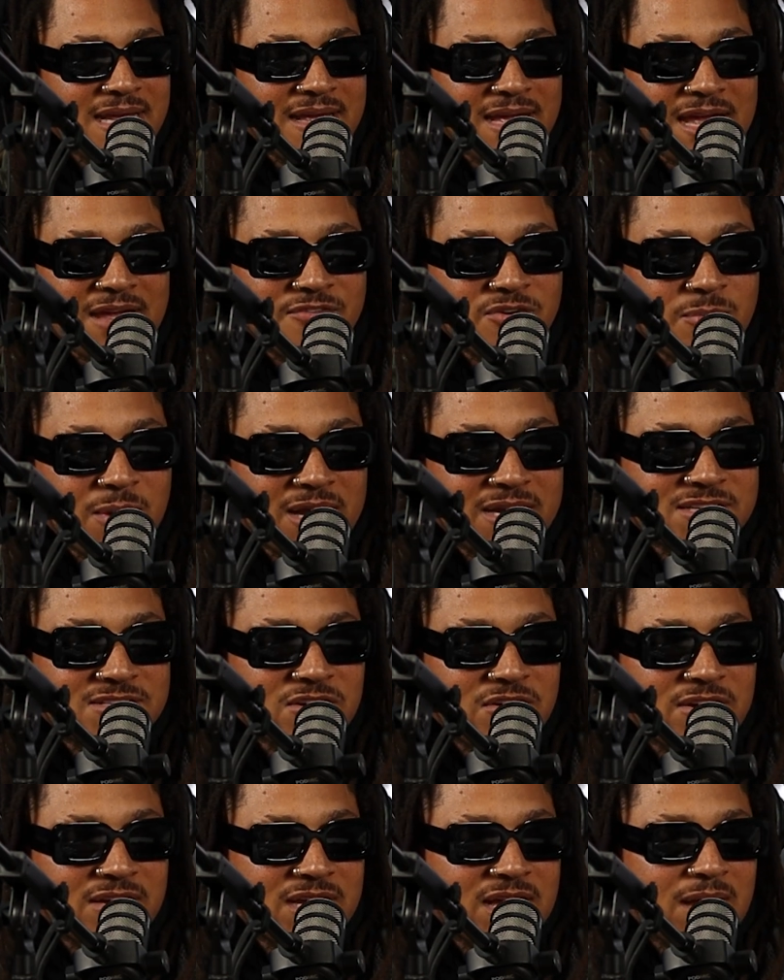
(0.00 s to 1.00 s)
everybody
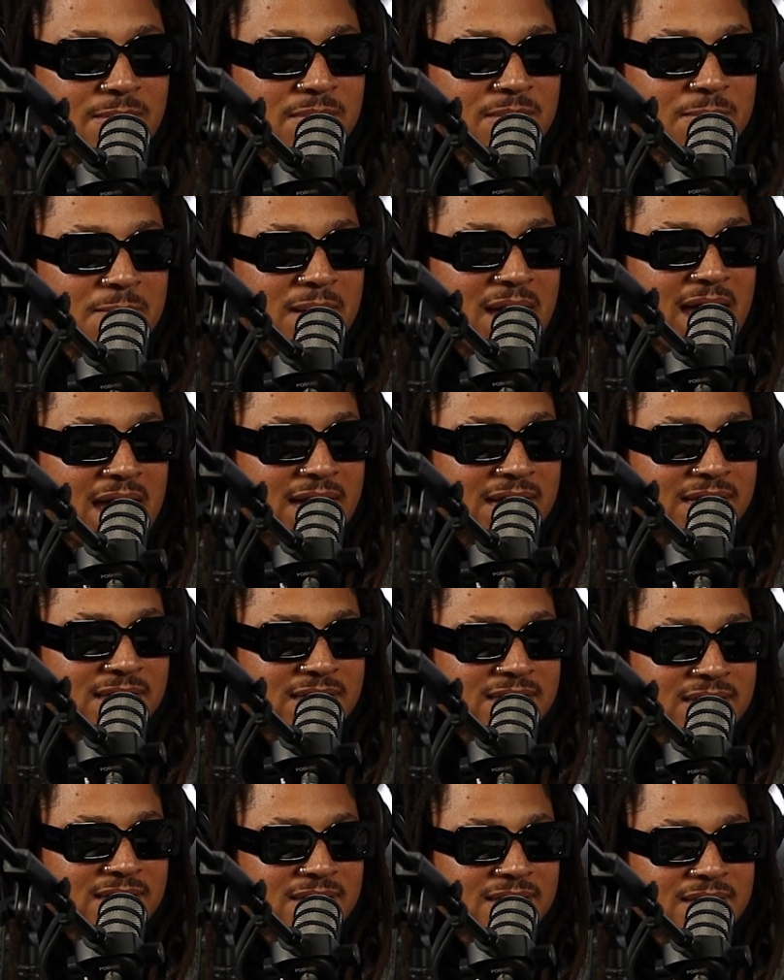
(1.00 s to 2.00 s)
started coming back.
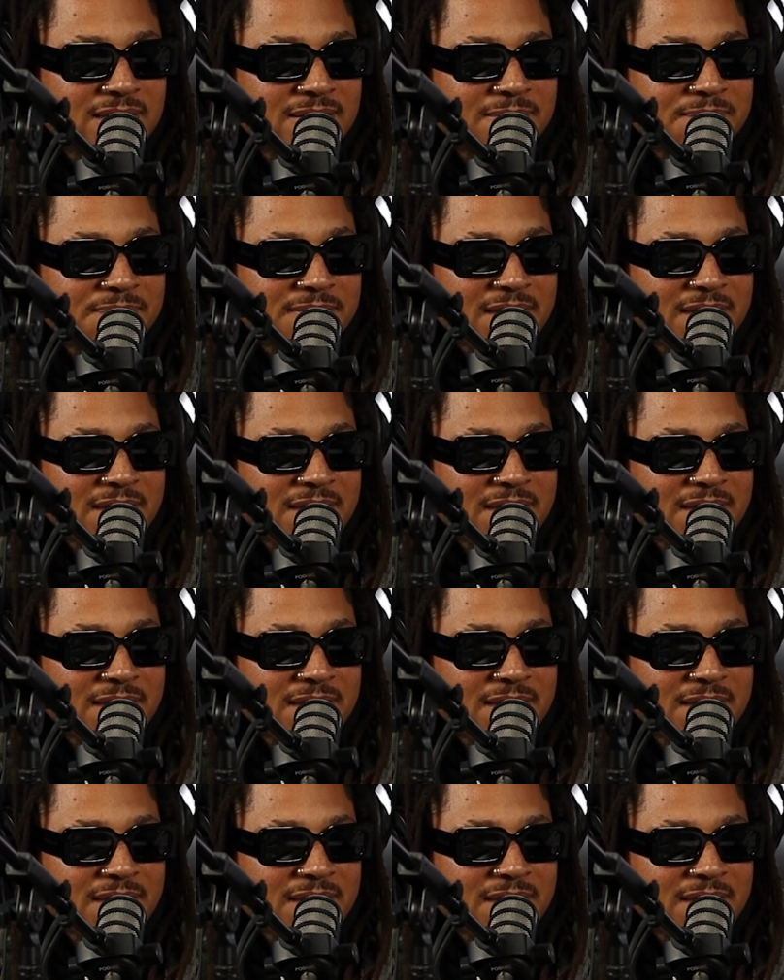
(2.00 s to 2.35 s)
Yeah.